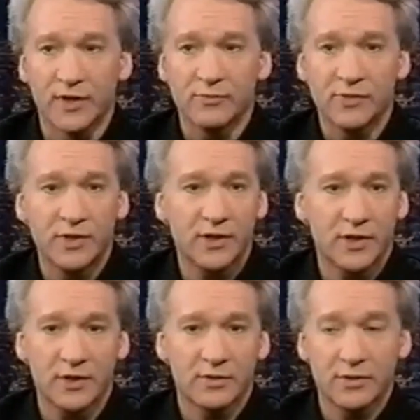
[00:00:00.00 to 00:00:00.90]
it. We
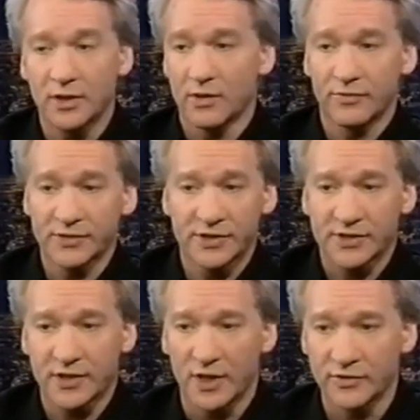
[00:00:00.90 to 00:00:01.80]
you know, this
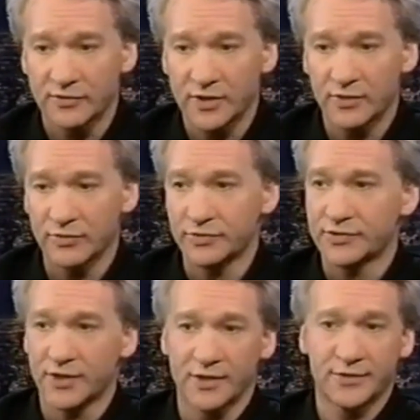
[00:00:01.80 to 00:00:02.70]
is a country
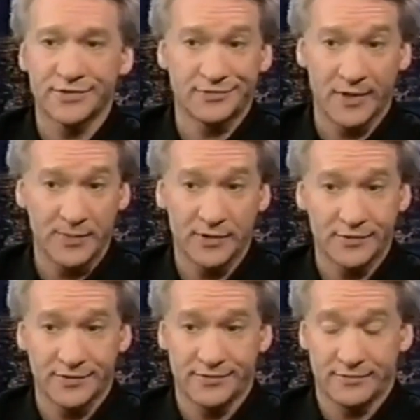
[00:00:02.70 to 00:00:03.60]
whose
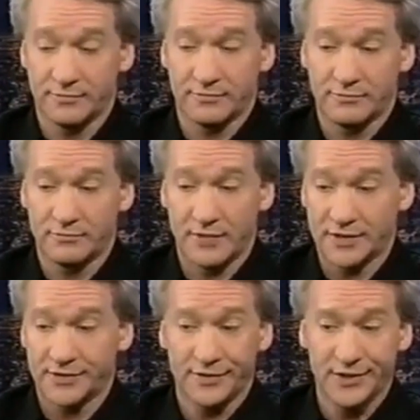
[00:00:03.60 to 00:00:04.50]
strippers
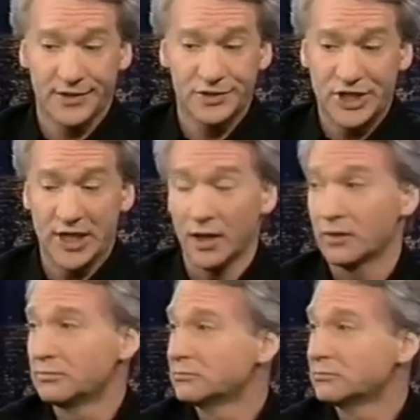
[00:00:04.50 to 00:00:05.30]
wrestle in Jell-O.